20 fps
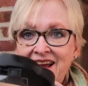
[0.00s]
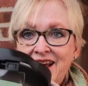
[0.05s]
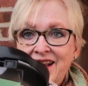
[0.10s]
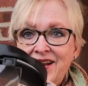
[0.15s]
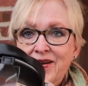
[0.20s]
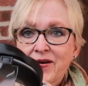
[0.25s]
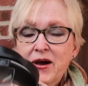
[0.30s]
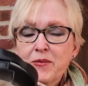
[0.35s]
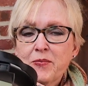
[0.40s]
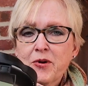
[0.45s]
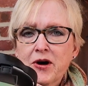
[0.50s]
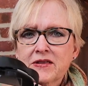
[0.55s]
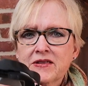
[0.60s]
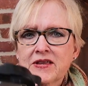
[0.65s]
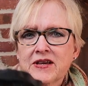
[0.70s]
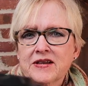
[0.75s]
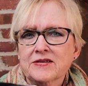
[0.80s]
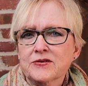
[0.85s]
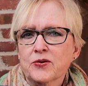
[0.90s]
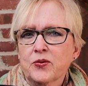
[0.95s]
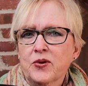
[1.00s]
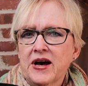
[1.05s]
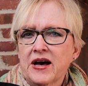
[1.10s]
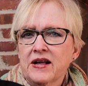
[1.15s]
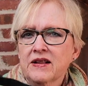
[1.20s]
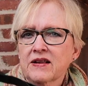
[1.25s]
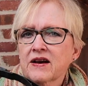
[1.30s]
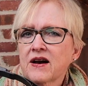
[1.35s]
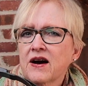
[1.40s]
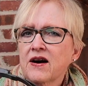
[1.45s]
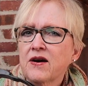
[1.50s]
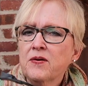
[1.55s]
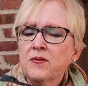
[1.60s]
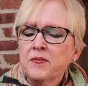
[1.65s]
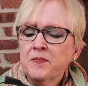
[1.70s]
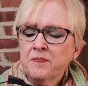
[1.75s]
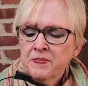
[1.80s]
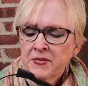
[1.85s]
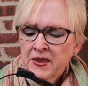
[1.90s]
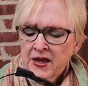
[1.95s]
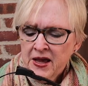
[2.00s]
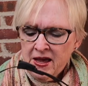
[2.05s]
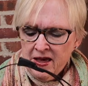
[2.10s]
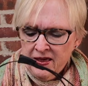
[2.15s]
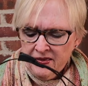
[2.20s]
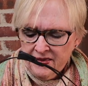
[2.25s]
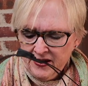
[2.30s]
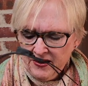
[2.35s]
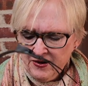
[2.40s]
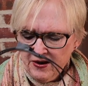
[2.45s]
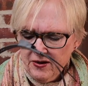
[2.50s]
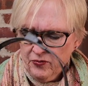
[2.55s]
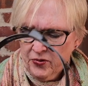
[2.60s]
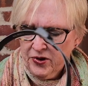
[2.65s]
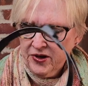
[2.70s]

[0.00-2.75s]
Now I bought these a while ago. They come